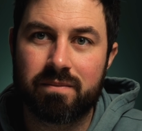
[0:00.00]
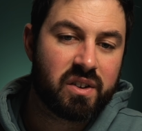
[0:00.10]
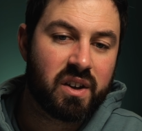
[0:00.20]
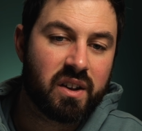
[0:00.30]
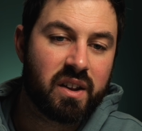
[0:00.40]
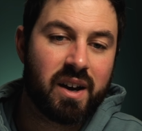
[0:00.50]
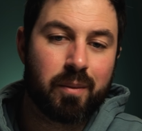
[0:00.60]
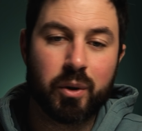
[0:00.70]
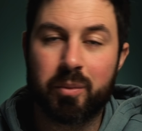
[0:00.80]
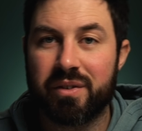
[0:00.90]
Just kick the
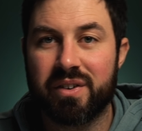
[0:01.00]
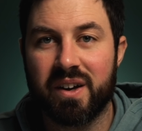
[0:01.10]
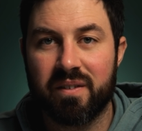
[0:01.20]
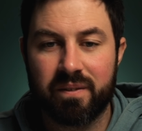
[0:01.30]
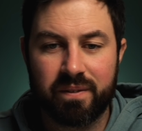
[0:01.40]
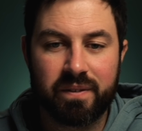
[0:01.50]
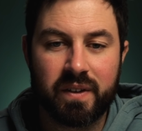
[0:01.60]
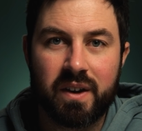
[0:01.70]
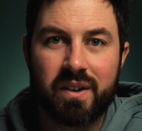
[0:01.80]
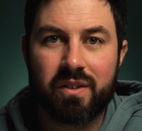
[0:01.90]
camera with my feet.
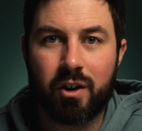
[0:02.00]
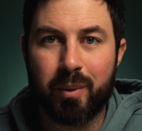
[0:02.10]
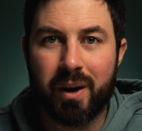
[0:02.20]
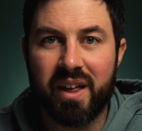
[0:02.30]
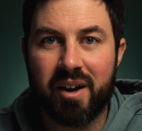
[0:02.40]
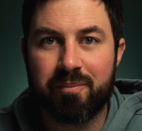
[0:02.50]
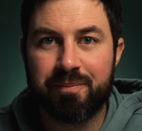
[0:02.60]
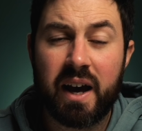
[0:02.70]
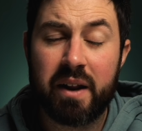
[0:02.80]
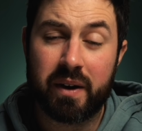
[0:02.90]
Sorry about that.
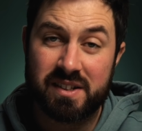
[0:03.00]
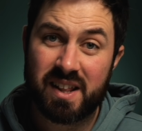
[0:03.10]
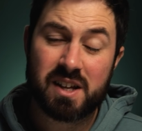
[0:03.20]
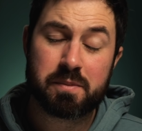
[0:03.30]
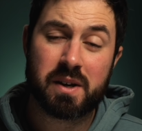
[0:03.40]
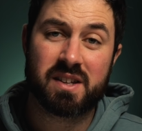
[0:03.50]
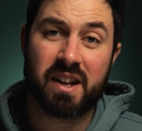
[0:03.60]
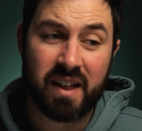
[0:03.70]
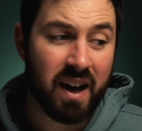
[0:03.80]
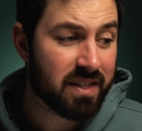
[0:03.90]
Anyway, so that's
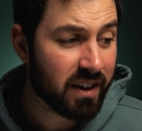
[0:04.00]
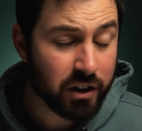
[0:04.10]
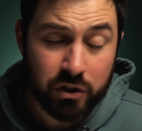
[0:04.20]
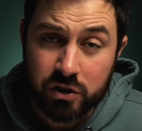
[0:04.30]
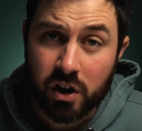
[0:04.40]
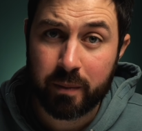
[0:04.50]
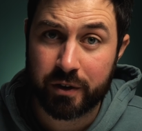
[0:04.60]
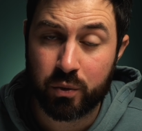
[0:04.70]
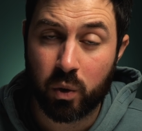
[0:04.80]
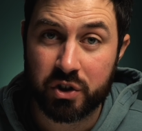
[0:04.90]
basically that. Thank you so
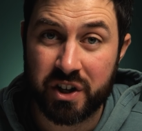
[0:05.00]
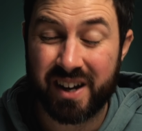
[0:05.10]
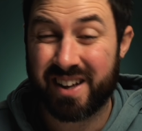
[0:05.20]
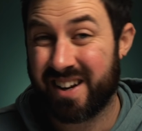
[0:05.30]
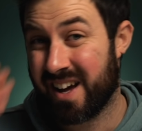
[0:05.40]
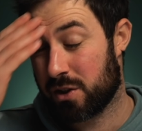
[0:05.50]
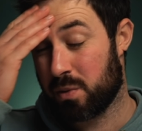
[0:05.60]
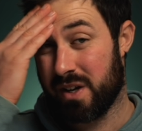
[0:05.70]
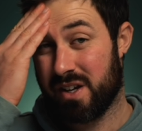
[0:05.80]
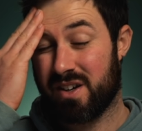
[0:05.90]
much for watching, and next
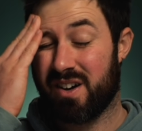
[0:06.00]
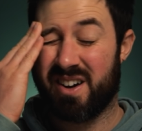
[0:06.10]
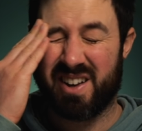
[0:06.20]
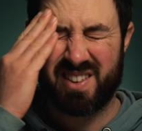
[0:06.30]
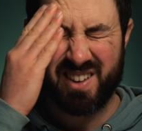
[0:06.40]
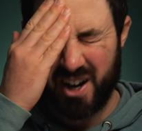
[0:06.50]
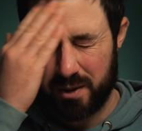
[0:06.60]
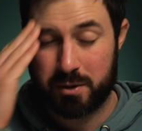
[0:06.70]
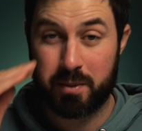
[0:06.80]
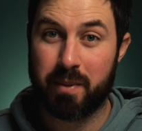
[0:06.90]
week I
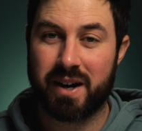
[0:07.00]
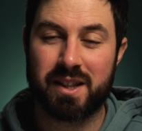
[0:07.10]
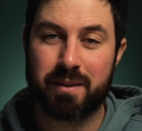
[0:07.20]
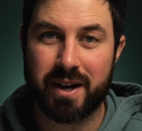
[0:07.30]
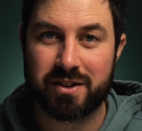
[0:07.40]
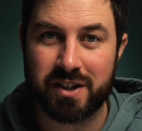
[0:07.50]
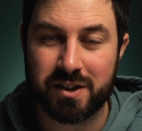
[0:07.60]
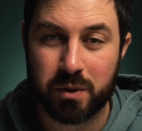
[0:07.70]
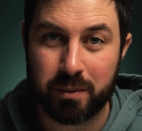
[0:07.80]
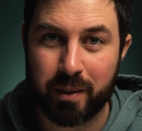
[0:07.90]
hope to be back in the
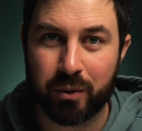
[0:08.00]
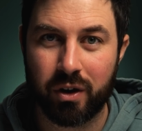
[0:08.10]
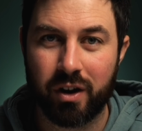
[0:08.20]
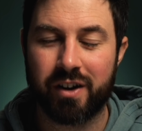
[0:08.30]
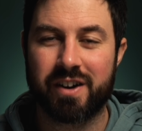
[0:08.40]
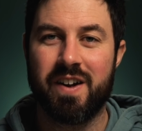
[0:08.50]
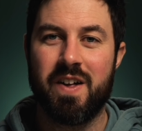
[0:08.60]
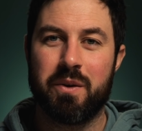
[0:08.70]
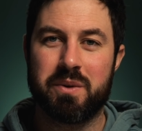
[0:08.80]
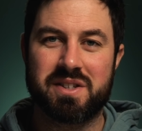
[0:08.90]
mountains with a bit more luck
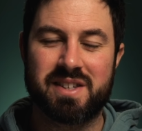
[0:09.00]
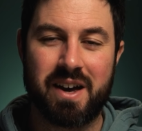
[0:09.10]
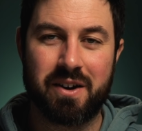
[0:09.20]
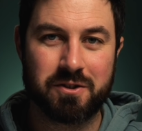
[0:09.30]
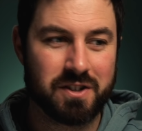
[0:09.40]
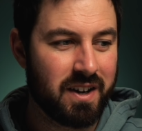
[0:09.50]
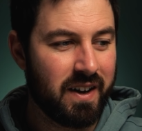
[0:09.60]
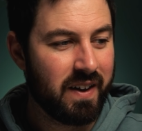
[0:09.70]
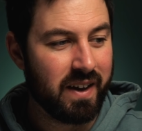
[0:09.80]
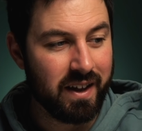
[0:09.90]
with sound,
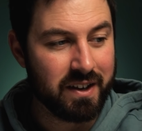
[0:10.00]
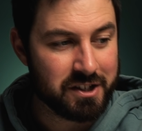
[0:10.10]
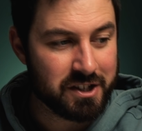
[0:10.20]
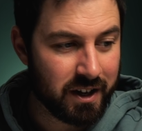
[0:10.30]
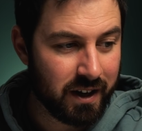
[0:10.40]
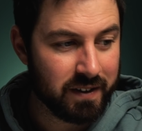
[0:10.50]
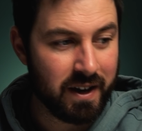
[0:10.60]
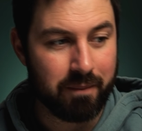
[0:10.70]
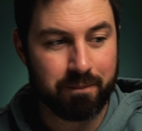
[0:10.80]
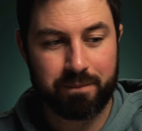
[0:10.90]
and uh,
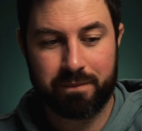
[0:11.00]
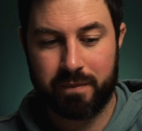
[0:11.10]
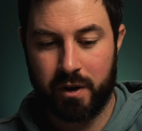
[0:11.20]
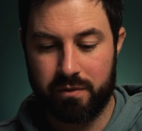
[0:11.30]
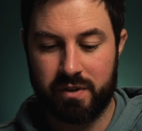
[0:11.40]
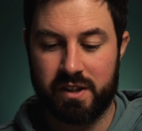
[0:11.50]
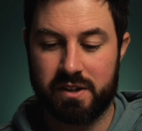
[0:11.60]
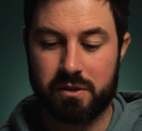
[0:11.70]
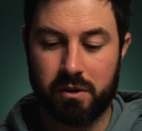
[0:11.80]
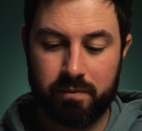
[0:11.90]
yeah, hopefully
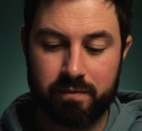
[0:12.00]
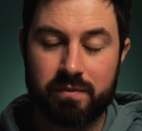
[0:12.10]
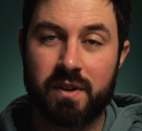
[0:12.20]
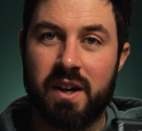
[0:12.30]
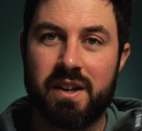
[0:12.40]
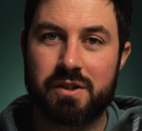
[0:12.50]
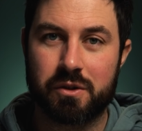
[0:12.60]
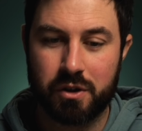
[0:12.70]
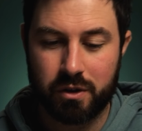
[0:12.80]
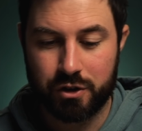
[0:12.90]
this will this
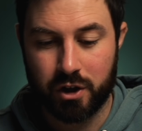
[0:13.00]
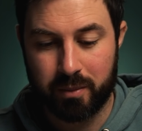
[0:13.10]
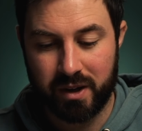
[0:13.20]
will do the job.